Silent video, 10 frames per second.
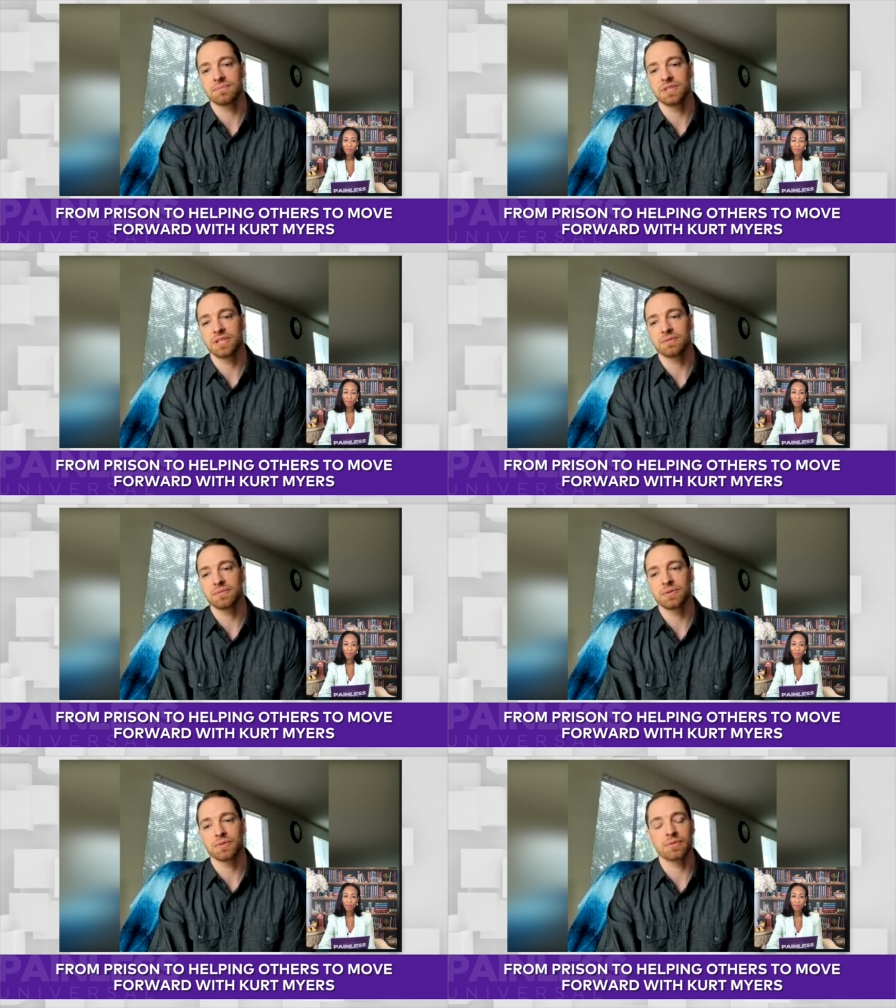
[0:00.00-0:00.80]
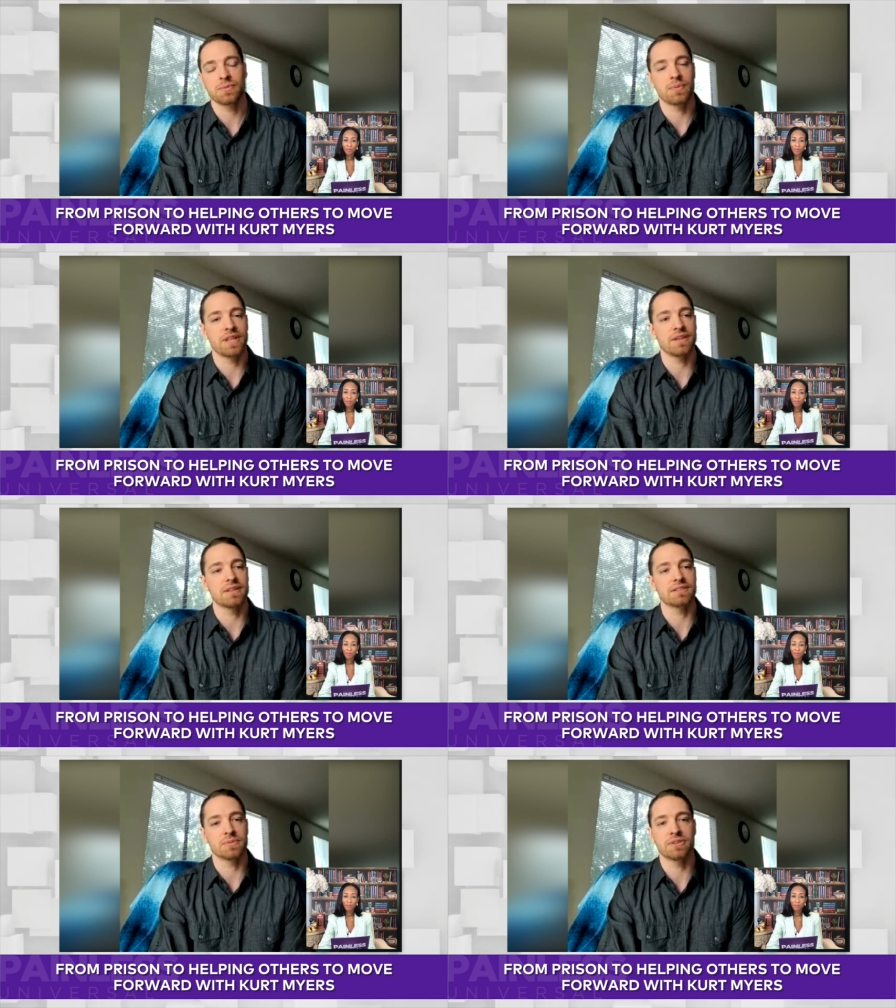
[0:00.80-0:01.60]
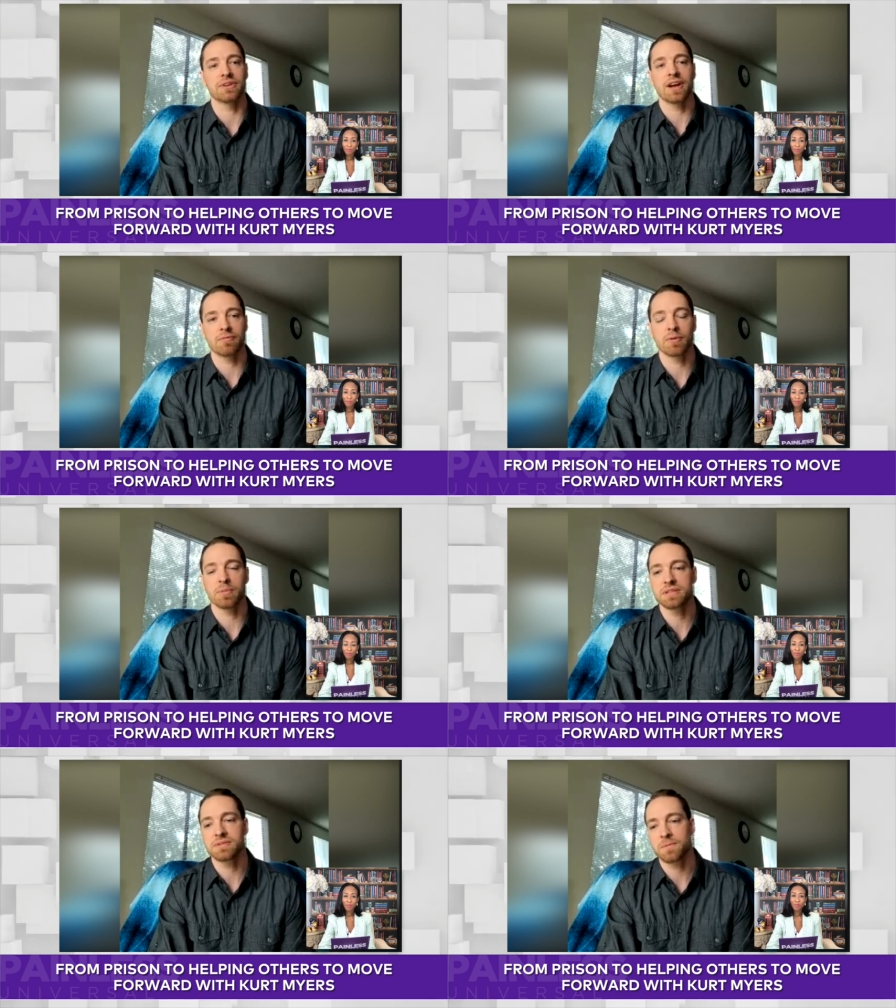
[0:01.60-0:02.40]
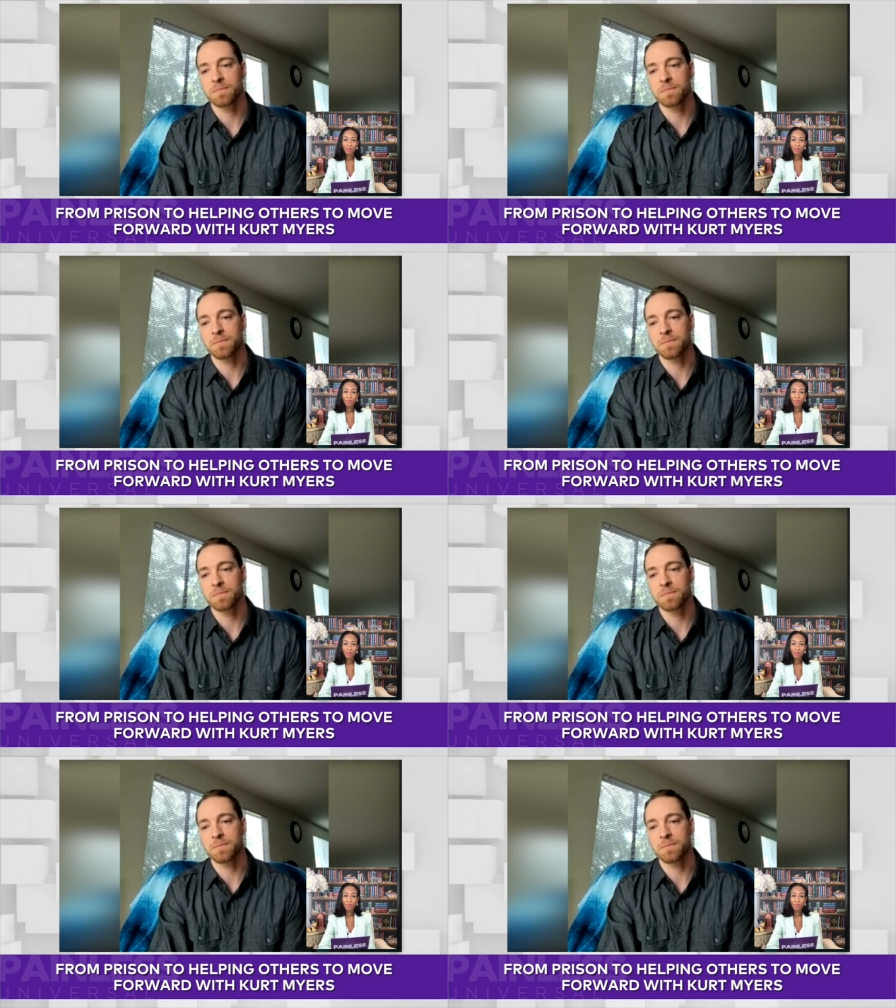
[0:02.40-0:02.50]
you know the, the way that things would turn out for me. So